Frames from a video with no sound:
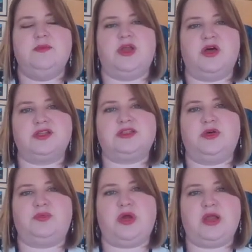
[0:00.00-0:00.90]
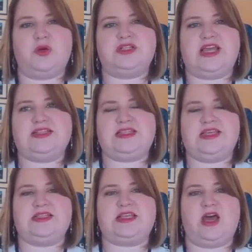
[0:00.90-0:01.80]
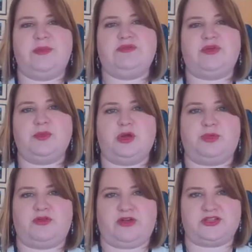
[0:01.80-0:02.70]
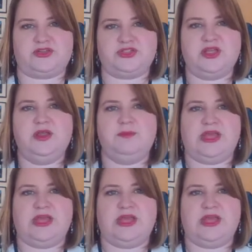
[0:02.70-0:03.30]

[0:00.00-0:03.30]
but also prioritize things coming from your professors.